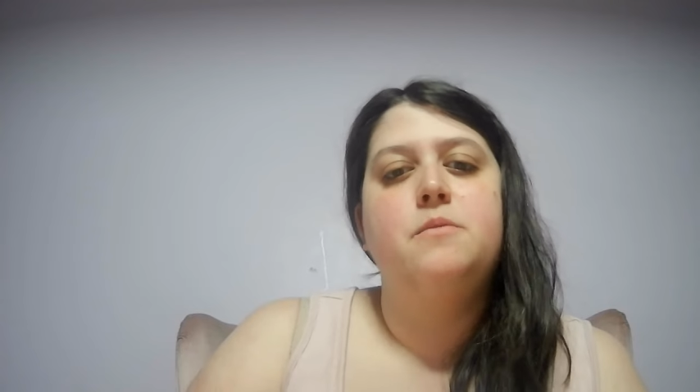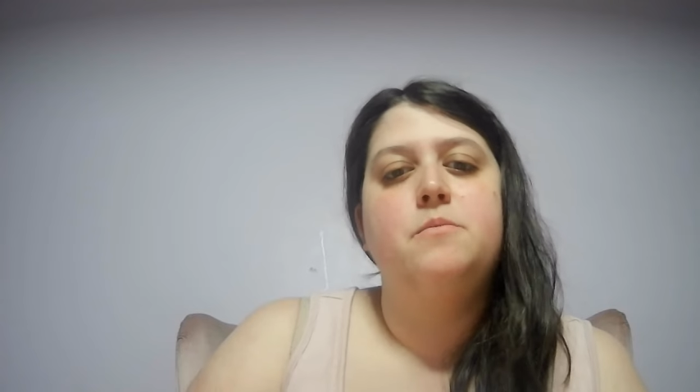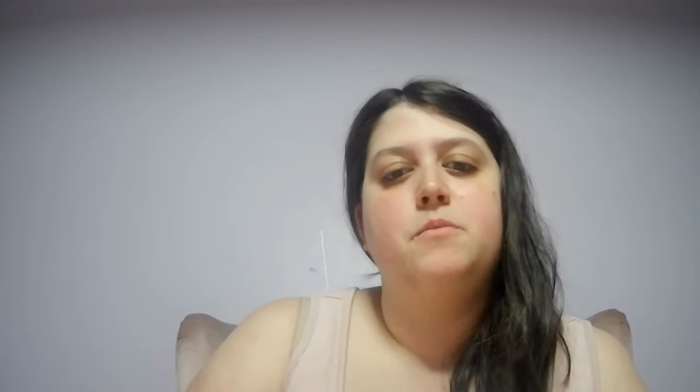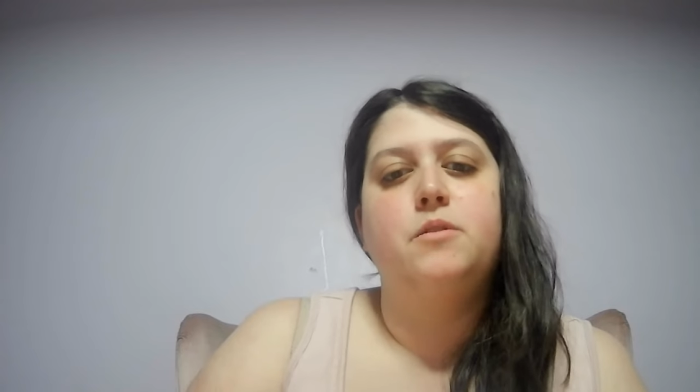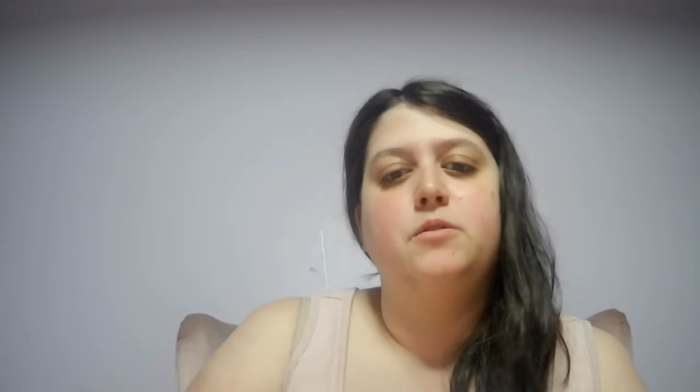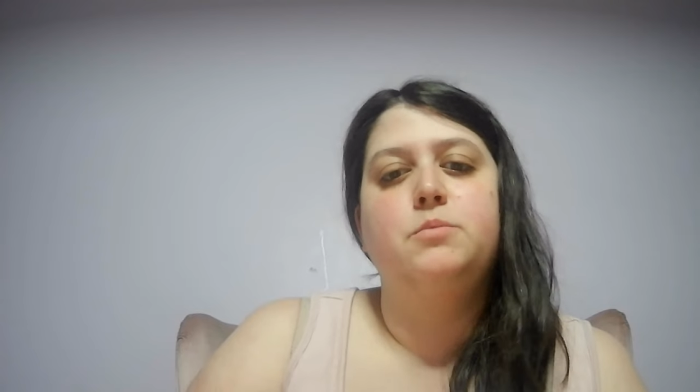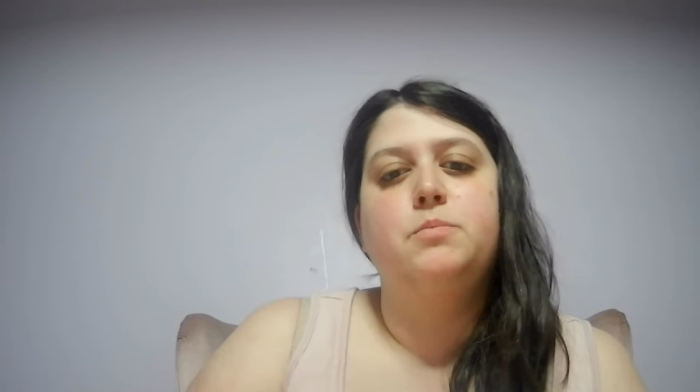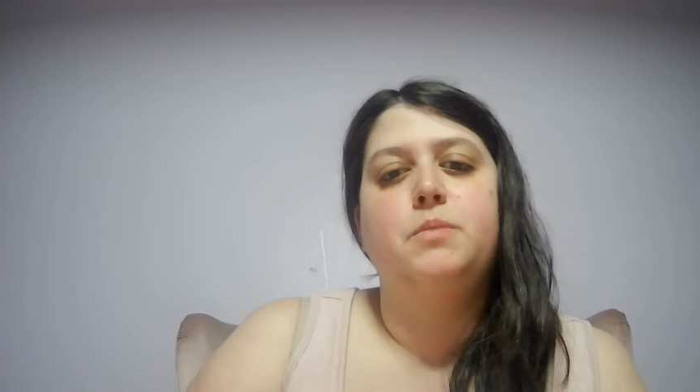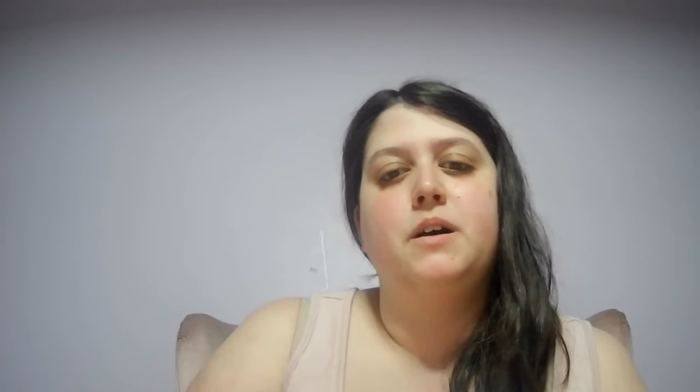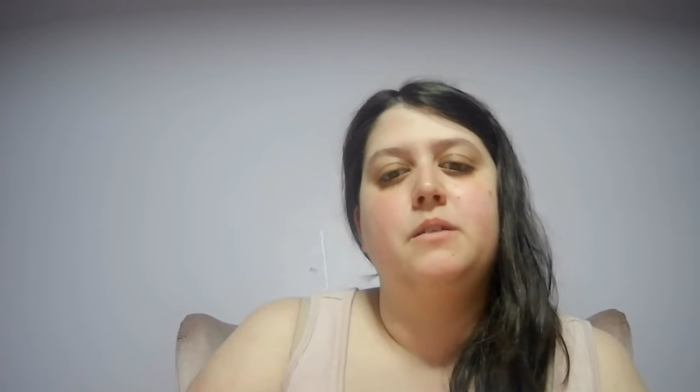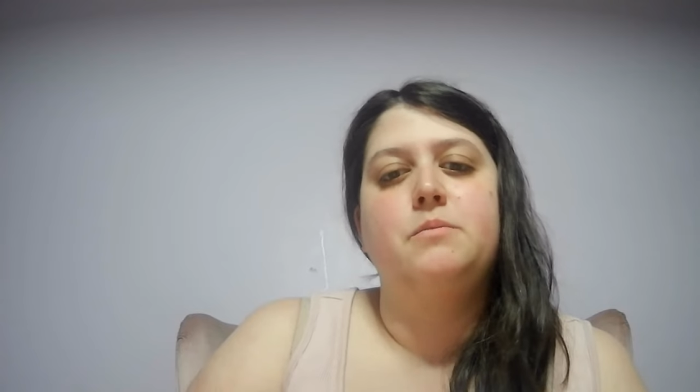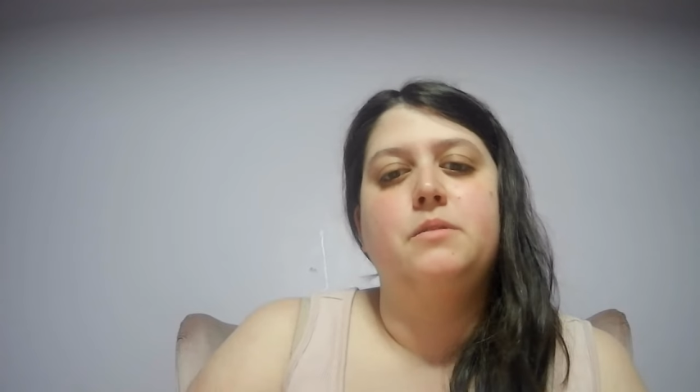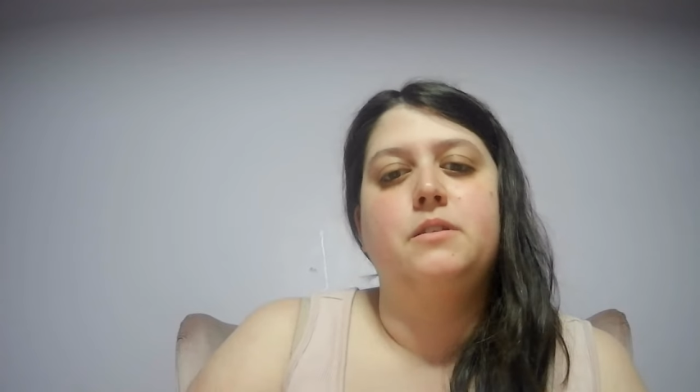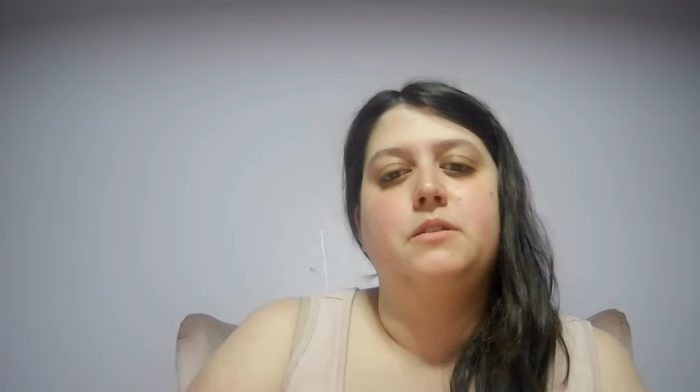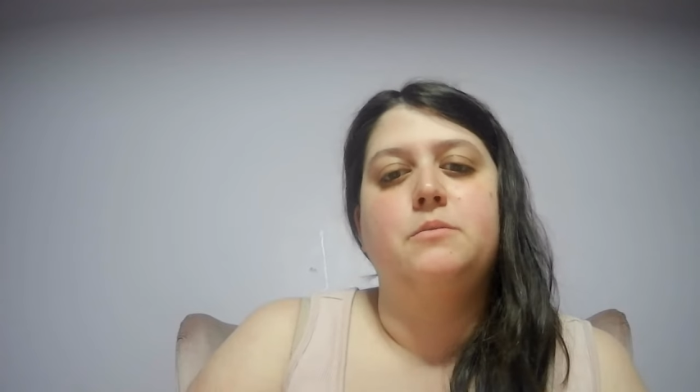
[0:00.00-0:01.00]
most
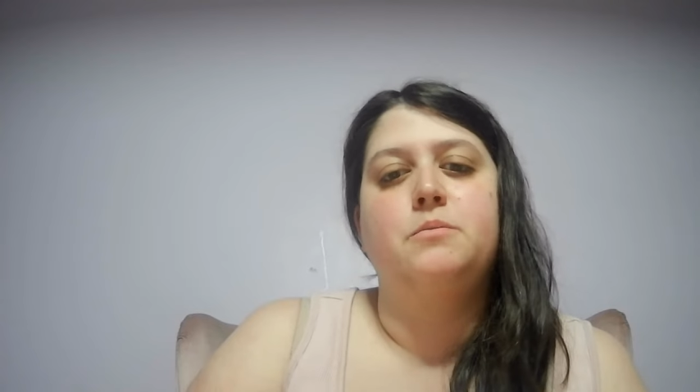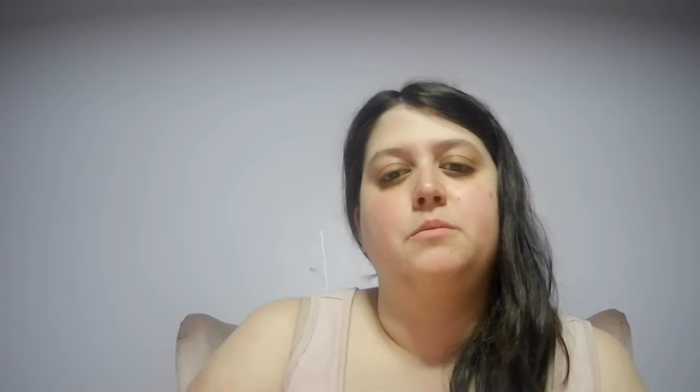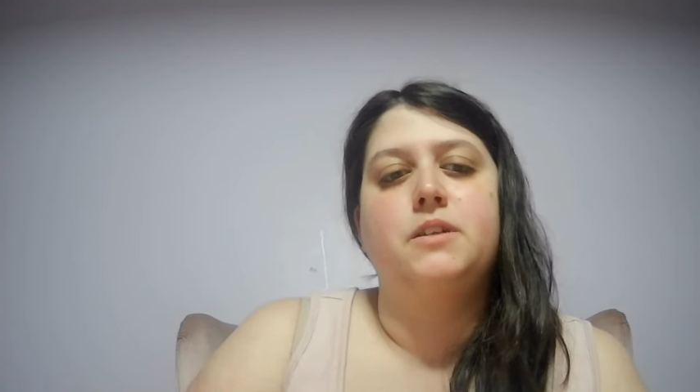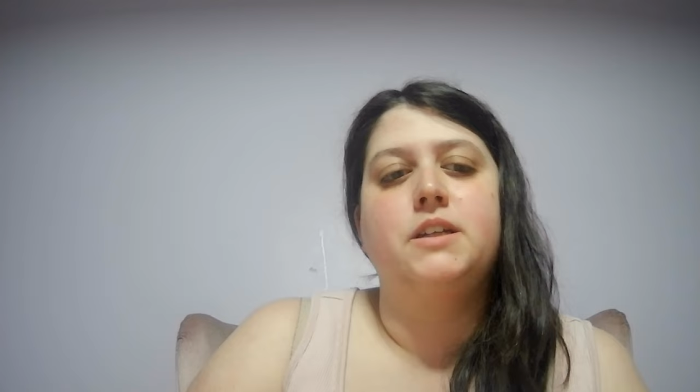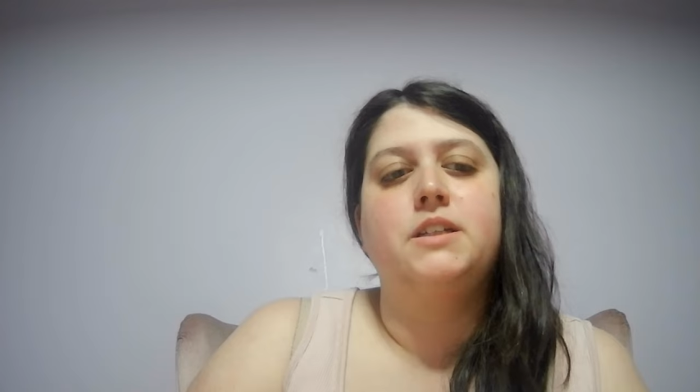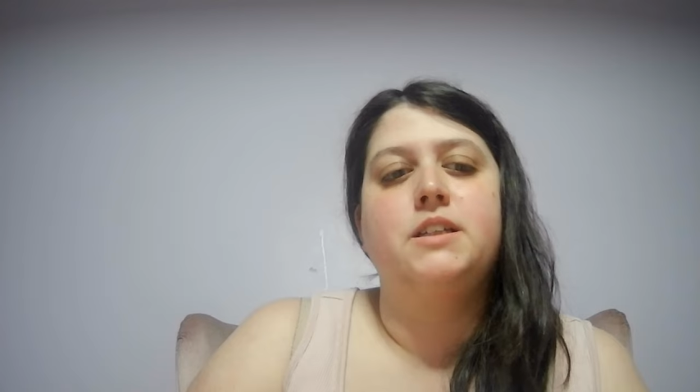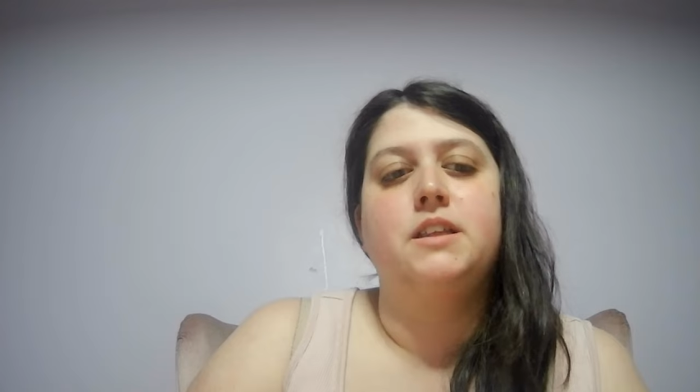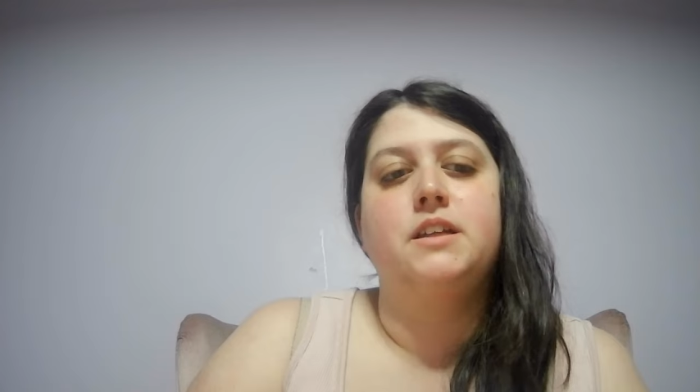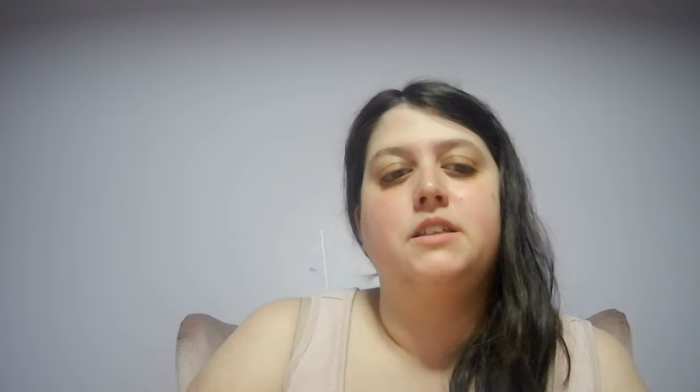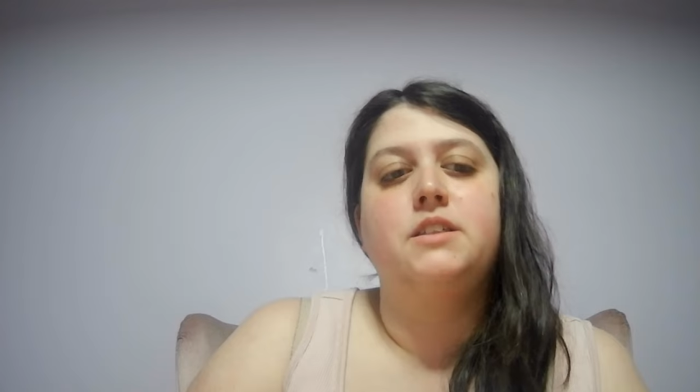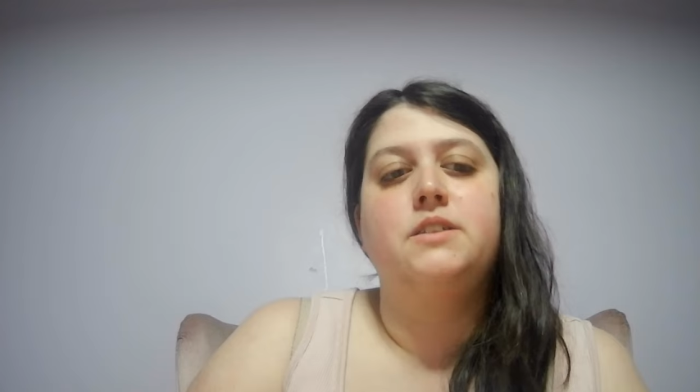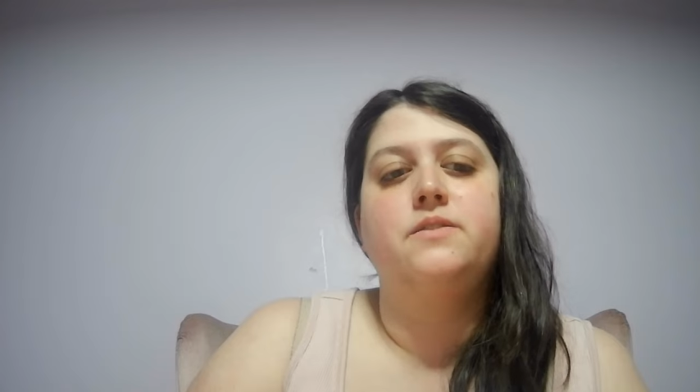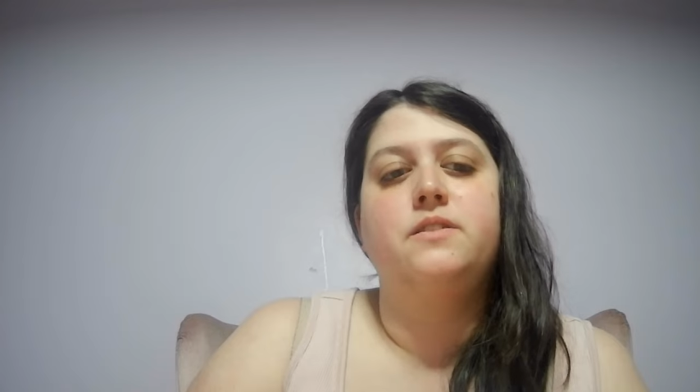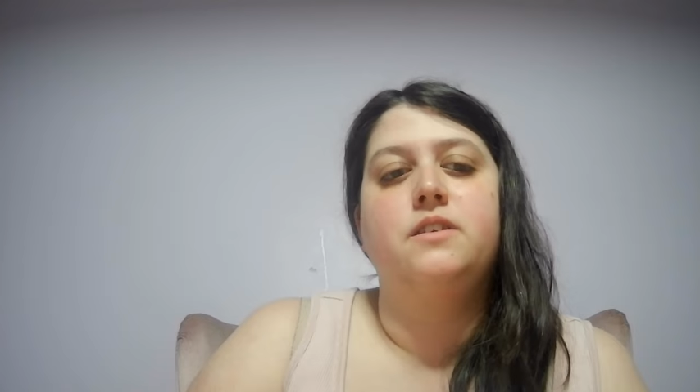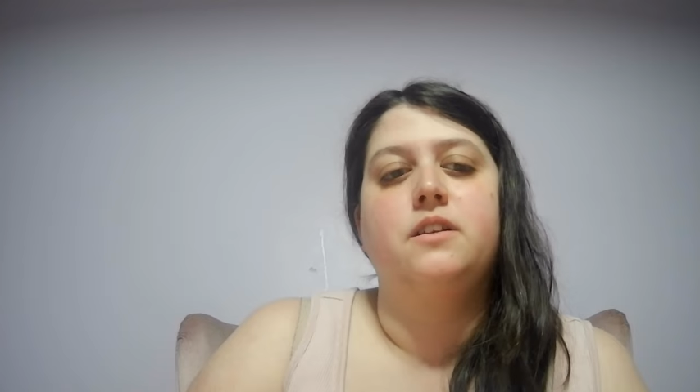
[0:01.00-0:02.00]
popular breed
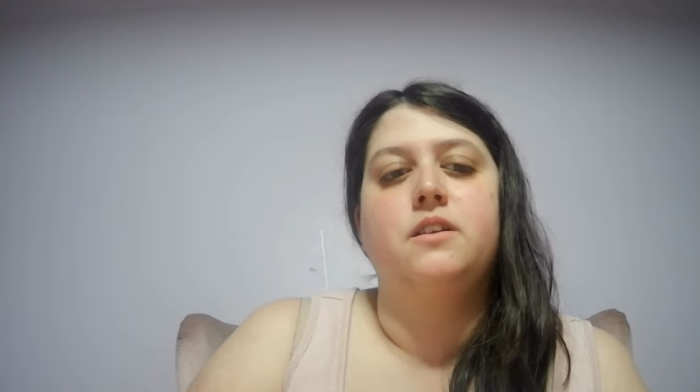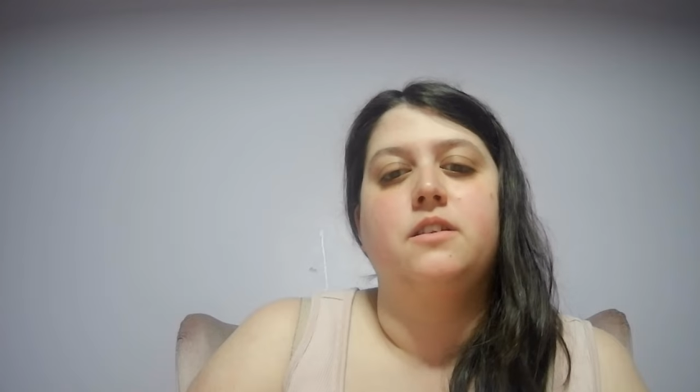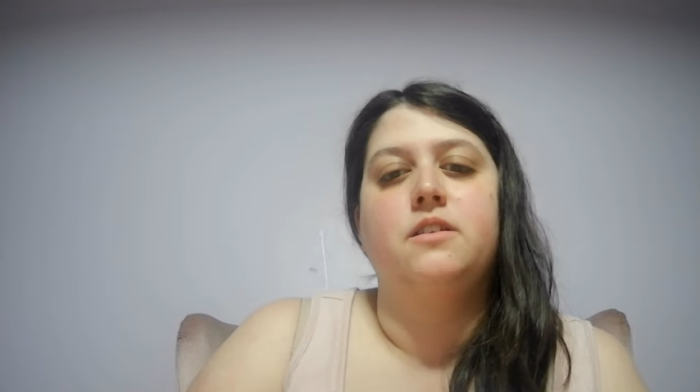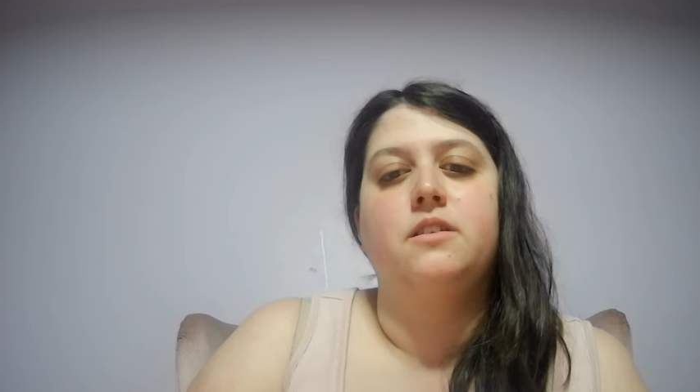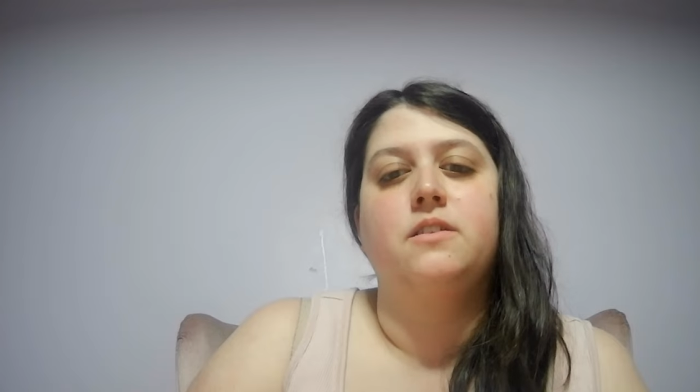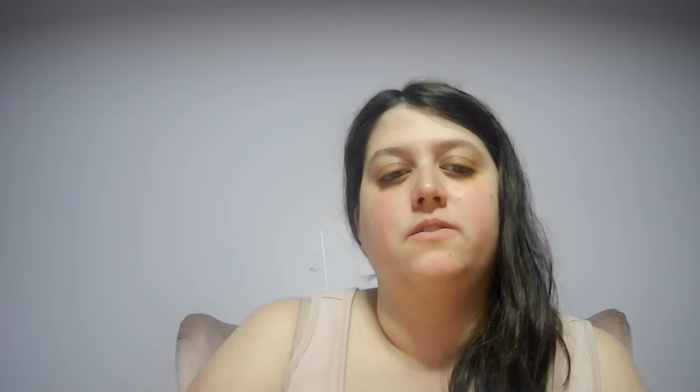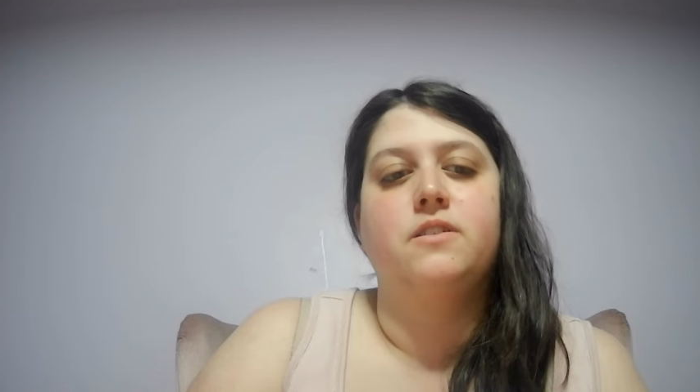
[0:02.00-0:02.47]
list for